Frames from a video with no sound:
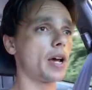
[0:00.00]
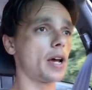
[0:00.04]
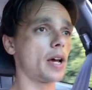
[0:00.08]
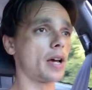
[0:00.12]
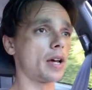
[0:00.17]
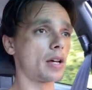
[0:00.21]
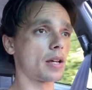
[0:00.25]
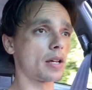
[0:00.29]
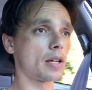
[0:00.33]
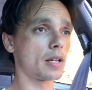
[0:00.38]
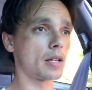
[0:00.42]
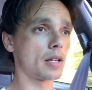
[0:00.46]

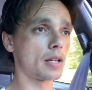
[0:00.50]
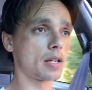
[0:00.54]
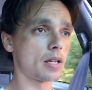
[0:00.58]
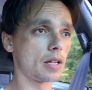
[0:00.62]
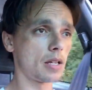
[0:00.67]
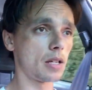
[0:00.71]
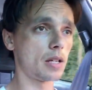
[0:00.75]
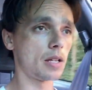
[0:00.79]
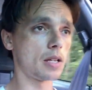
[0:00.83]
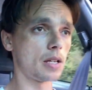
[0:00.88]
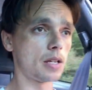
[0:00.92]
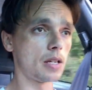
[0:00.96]

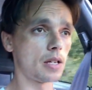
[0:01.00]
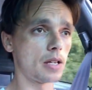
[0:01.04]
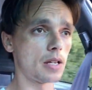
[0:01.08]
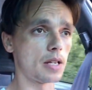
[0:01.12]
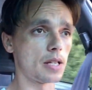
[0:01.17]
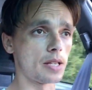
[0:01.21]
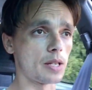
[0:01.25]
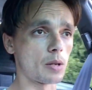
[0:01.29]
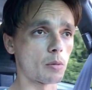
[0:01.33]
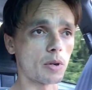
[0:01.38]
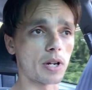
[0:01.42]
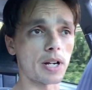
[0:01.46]

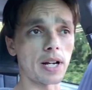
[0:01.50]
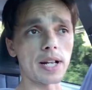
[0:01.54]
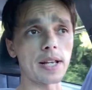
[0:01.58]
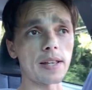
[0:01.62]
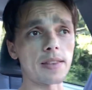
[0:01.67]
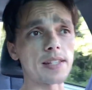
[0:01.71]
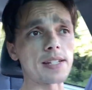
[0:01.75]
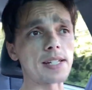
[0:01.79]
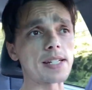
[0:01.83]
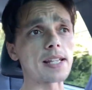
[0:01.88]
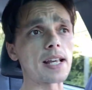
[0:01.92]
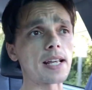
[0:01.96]
Then we're gonna
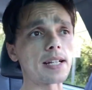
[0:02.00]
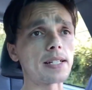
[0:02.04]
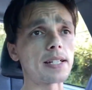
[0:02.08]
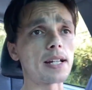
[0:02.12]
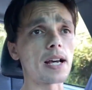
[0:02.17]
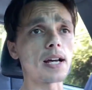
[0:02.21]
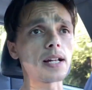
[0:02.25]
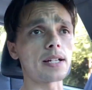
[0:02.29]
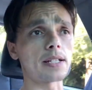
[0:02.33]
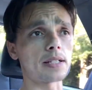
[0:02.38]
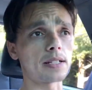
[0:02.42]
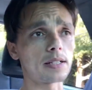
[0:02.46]
get this thing
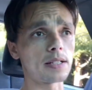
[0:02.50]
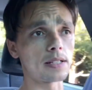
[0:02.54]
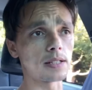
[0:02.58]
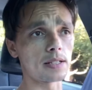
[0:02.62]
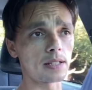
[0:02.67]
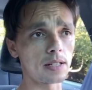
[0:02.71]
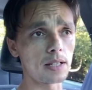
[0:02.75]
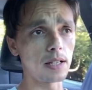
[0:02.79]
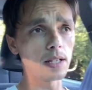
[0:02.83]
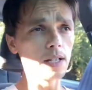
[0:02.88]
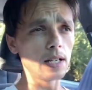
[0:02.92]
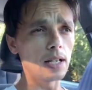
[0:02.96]
done
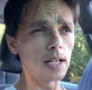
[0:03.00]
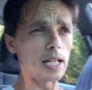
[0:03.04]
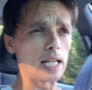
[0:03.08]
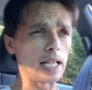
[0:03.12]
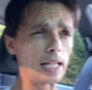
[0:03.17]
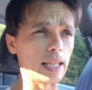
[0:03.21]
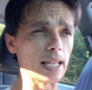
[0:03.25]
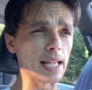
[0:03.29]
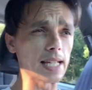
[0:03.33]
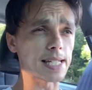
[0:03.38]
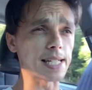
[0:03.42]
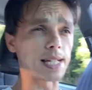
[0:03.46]

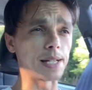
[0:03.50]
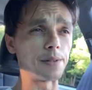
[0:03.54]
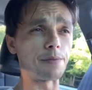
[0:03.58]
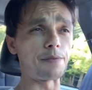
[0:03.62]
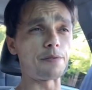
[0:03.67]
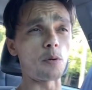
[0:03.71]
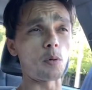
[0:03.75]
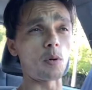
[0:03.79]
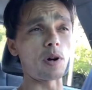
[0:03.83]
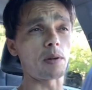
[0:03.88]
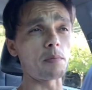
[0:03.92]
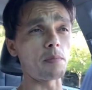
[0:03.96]
in less than
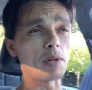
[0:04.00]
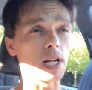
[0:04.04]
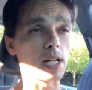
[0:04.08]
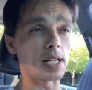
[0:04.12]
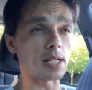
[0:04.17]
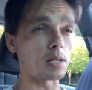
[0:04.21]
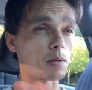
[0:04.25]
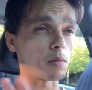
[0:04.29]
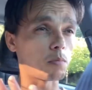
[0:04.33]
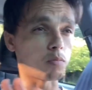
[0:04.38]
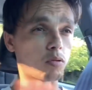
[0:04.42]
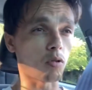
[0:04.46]
40
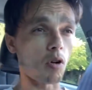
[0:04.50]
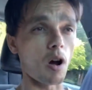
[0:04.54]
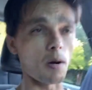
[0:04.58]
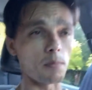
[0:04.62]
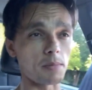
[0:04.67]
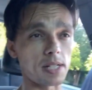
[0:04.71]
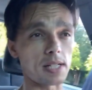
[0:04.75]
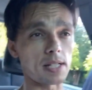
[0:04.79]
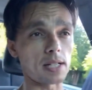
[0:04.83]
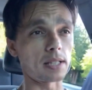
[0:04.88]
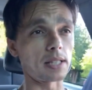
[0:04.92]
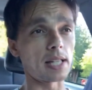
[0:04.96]
minutes, promise.